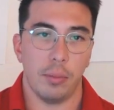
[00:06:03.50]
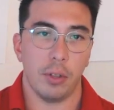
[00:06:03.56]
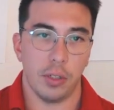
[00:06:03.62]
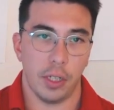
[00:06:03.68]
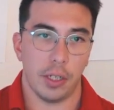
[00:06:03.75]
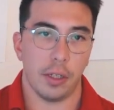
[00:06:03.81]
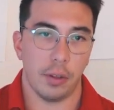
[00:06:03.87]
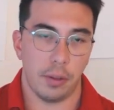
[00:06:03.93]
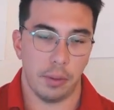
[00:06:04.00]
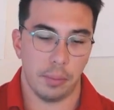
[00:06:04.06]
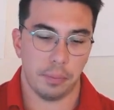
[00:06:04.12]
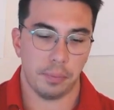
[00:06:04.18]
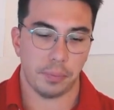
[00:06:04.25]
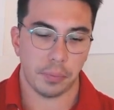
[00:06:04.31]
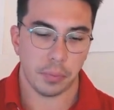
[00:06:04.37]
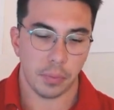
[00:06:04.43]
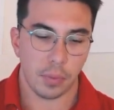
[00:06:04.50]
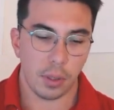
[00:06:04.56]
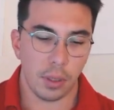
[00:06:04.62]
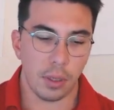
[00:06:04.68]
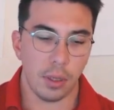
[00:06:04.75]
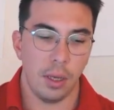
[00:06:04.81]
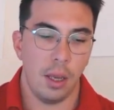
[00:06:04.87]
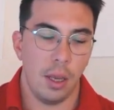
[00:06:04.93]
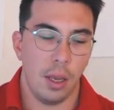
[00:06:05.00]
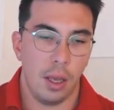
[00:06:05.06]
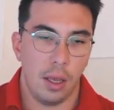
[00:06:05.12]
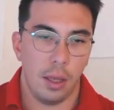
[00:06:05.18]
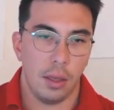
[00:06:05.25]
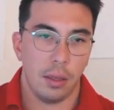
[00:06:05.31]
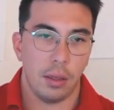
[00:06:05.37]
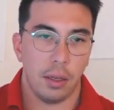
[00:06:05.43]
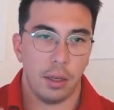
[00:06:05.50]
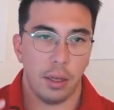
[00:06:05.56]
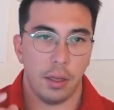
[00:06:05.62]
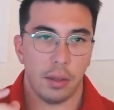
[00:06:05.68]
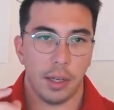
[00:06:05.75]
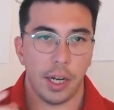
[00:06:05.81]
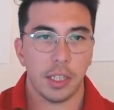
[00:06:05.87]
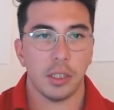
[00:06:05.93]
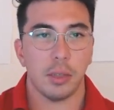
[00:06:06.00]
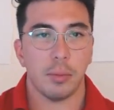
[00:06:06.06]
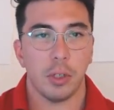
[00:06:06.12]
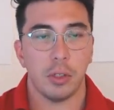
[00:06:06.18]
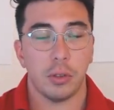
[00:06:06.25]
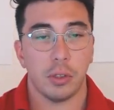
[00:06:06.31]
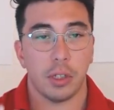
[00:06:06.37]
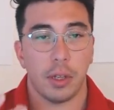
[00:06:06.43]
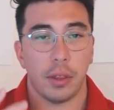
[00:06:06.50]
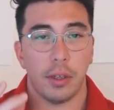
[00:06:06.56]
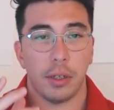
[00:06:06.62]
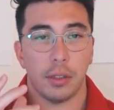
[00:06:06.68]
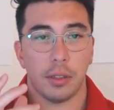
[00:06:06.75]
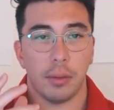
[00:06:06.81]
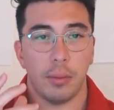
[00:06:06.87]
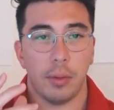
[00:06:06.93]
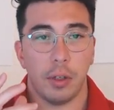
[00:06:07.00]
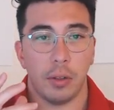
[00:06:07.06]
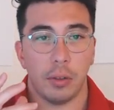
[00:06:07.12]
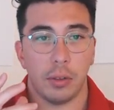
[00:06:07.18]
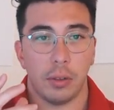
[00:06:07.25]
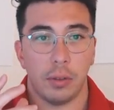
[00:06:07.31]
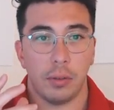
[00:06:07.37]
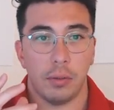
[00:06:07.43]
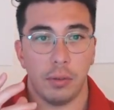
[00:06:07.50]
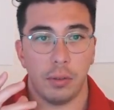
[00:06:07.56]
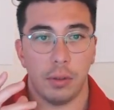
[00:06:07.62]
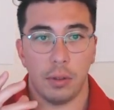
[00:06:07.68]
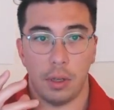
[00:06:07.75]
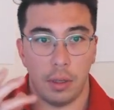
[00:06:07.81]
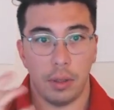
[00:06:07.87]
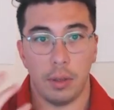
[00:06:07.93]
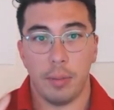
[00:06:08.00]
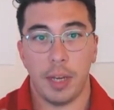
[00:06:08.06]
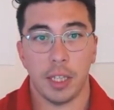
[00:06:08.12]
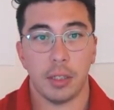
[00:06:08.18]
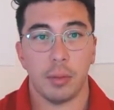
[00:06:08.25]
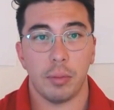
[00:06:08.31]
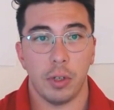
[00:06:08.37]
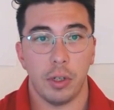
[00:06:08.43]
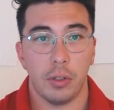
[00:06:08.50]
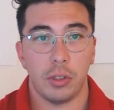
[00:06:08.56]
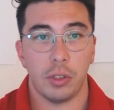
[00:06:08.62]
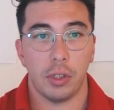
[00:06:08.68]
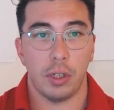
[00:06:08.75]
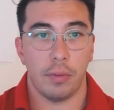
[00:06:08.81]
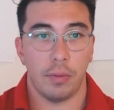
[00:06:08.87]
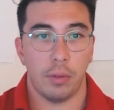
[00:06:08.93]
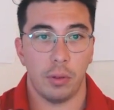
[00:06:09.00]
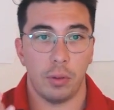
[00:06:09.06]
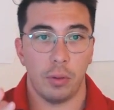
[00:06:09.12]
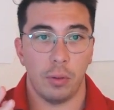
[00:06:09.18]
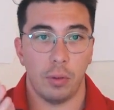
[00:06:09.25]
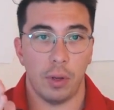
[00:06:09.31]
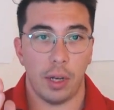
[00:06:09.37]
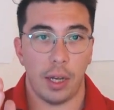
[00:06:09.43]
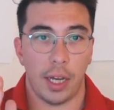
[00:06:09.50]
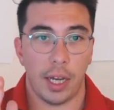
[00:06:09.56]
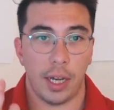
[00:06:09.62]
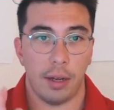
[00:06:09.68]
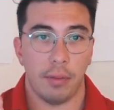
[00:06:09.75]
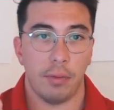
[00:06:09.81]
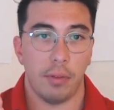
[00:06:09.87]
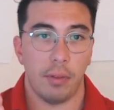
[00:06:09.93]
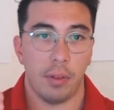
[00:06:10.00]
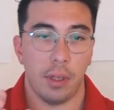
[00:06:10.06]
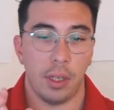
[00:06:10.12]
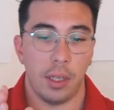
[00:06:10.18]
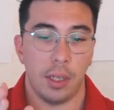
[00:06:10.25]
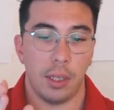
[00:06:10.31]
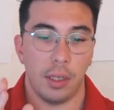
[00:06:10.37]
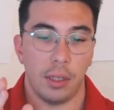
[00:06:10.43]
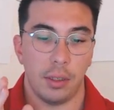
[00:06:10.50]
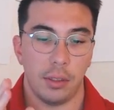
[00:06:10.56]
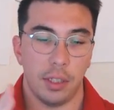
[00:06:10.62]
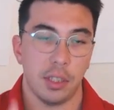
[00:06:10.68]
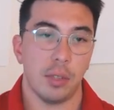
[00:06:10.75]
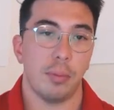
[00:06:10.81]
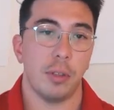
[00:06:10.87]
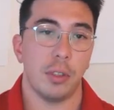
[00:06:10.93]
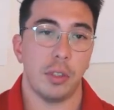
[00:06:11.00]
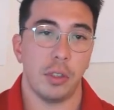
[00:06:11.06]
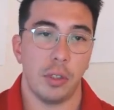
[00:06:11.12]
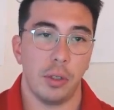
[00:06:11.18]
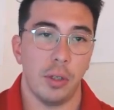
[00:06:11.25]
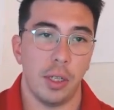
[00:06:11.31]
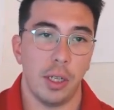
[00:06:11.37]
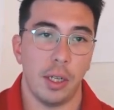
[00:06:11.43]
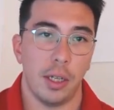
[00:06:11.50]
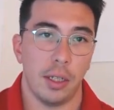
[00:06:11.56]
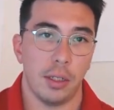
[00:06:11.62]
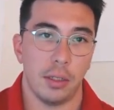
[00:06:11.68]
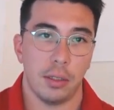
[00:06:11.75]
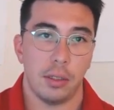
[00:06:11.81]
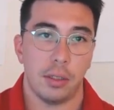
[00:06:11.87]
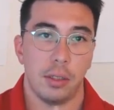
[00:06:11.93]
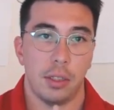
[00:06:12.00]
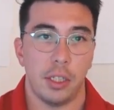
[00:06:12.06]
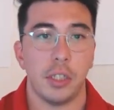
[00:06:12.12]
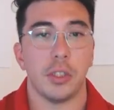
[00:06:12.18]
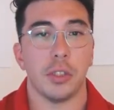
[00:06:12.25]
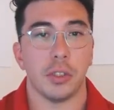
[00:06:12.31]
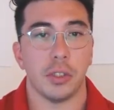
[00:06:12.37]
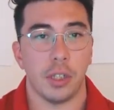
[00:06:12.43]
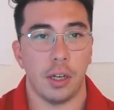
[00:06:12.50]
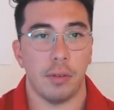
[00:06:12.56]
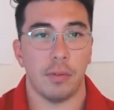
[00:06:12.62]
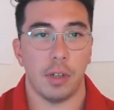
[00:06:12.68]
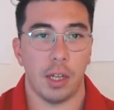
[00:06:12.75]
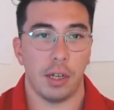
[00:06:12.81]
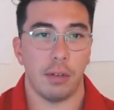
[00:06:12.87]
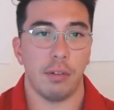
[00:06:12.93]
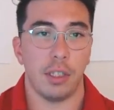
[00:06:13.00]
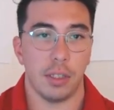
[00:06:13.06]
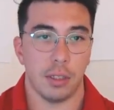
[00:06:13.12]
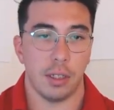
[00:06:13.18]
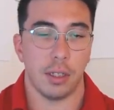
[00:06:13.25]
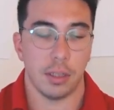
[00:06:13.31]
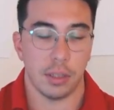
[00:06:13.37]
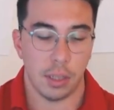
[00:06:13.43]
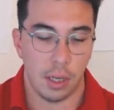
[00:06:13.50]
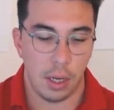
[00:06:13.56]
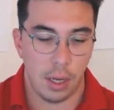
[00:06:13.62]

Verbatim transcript: in particular. The, the next approach, which I think is the most the, the best approach if you have the discipline to do it, is to teach yourself a lot of these things.